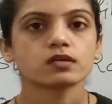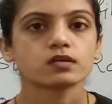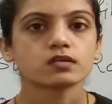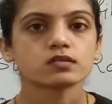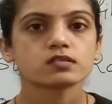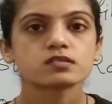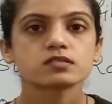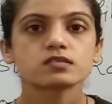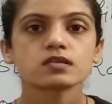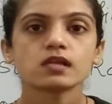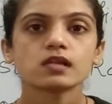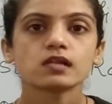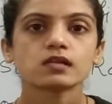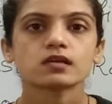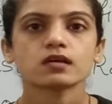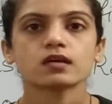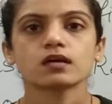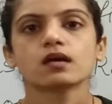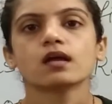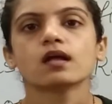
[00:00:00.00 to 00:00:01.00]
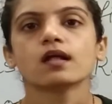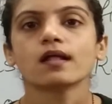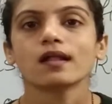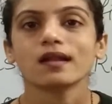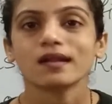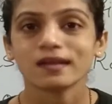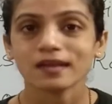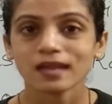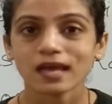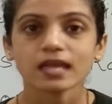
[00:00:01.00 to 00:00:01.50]
silk,
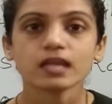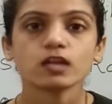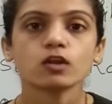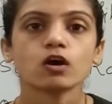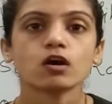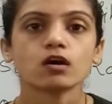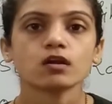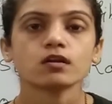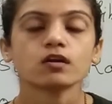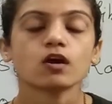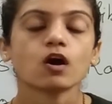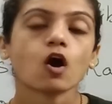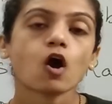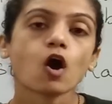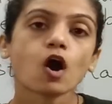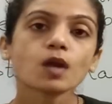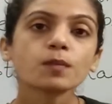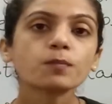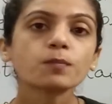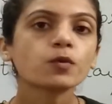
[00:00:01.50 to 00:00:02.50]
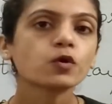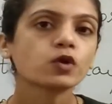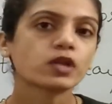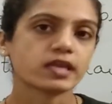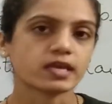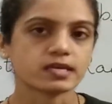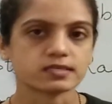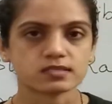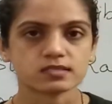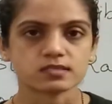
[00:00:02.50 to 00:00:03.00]
nylon or
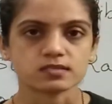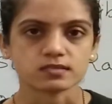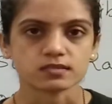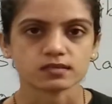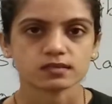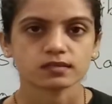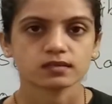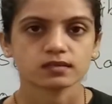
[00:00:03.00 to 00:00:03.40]
polyester,